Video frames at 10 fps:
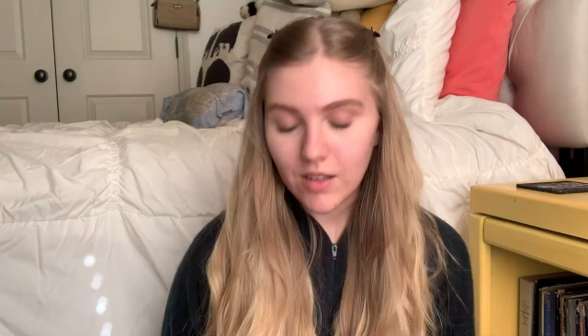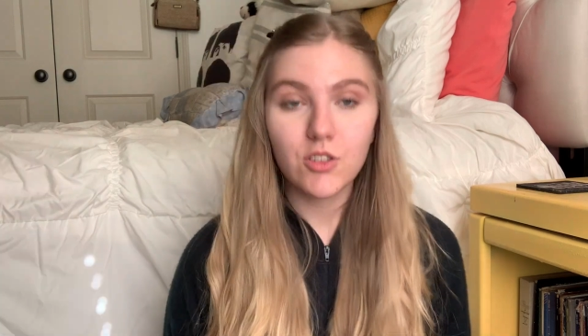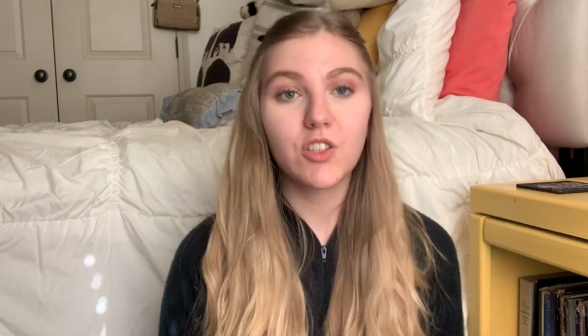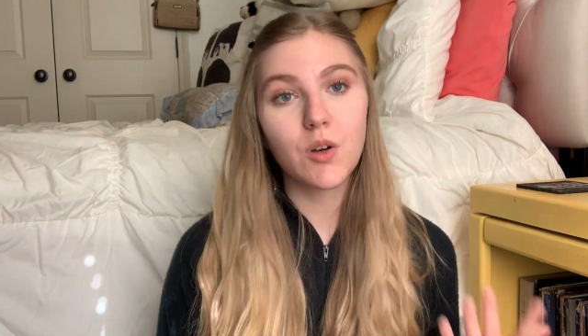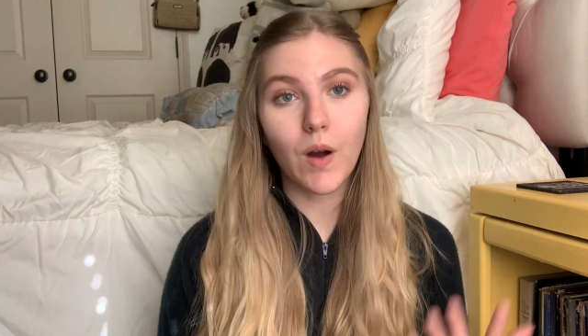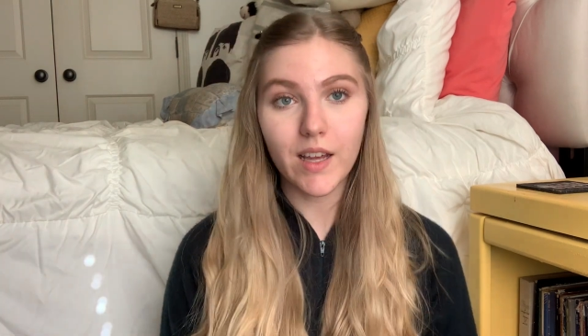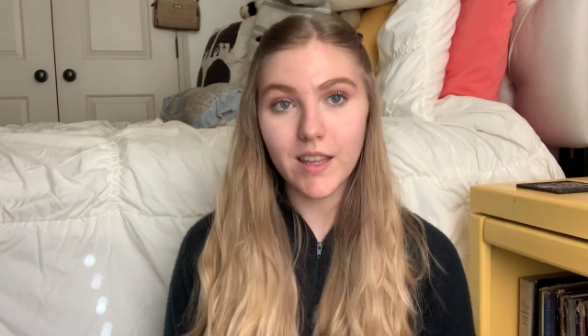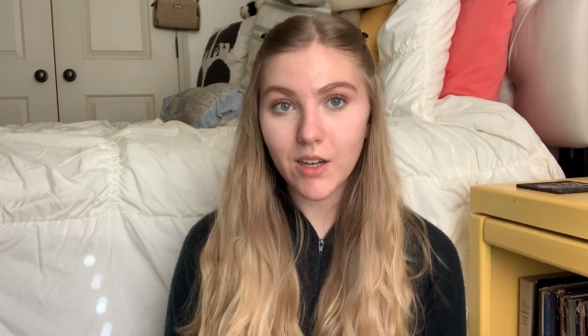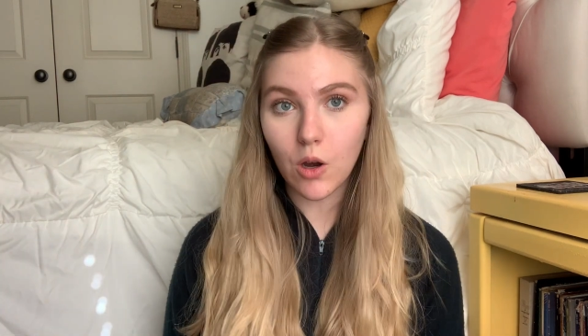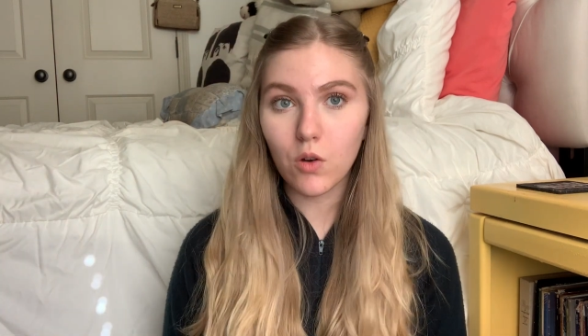So I
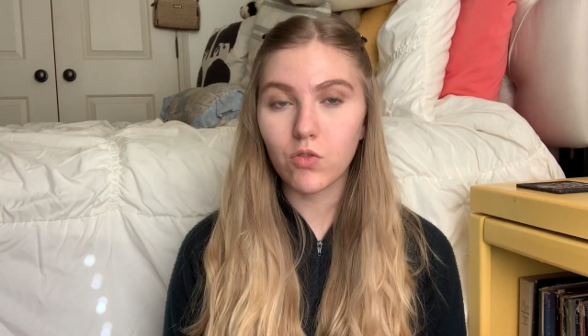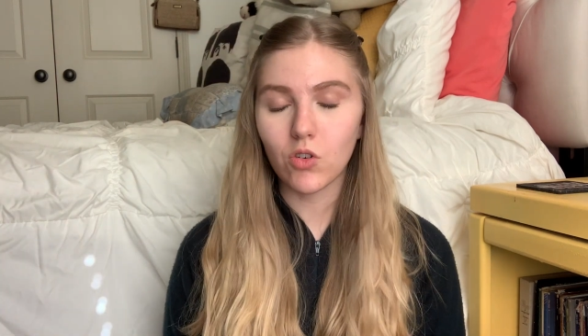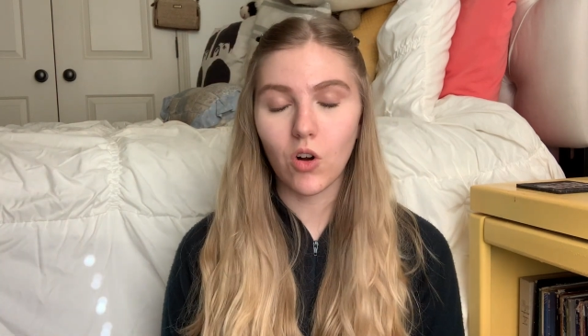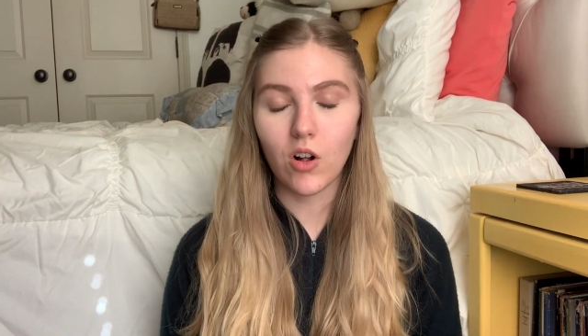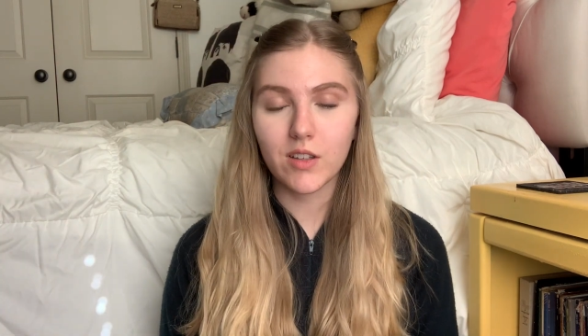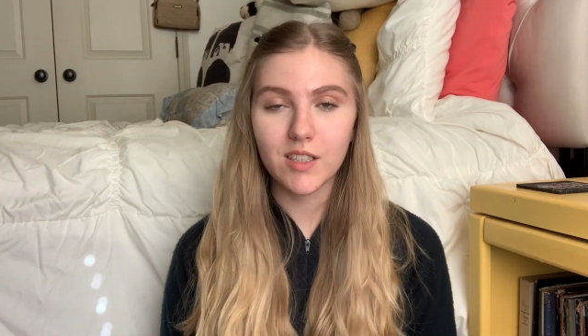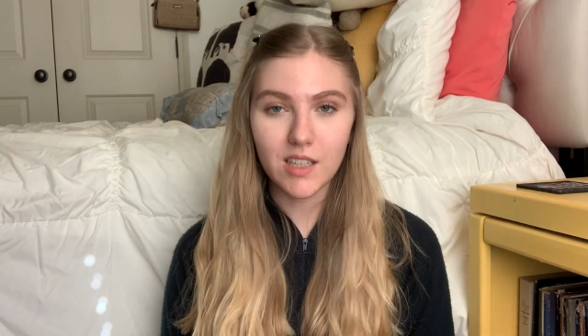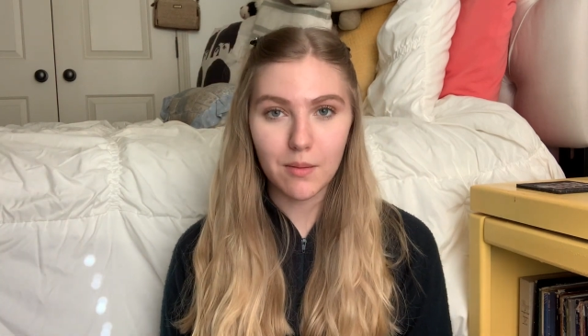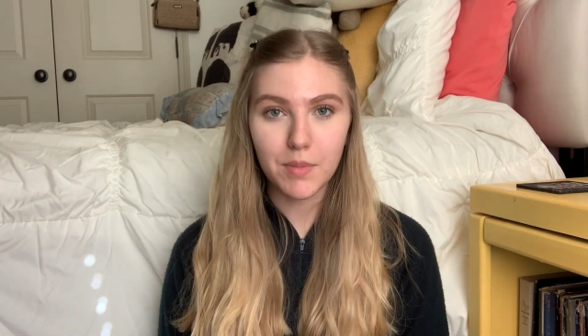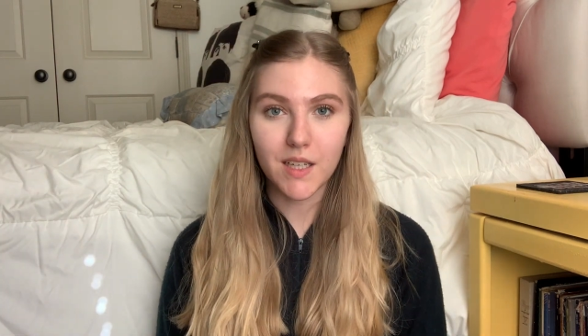think overall this
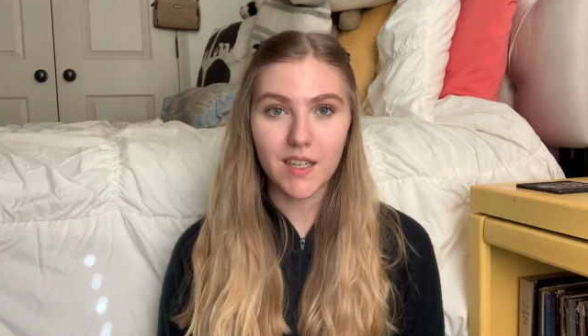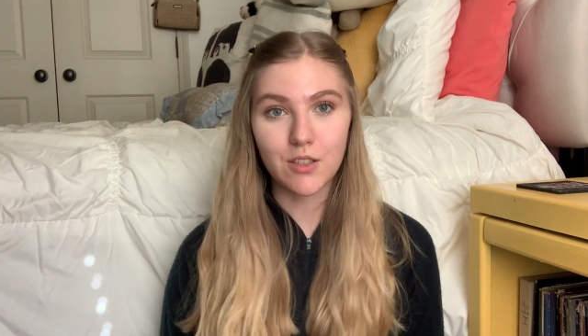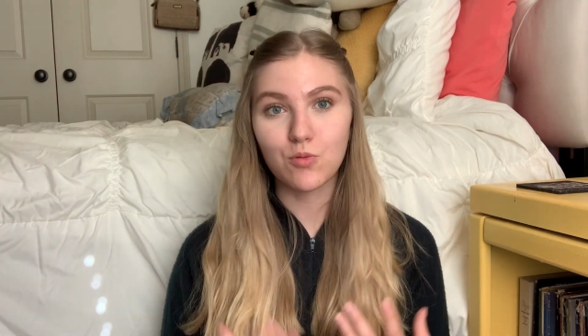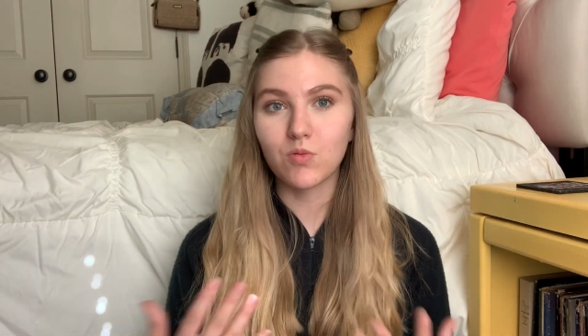company is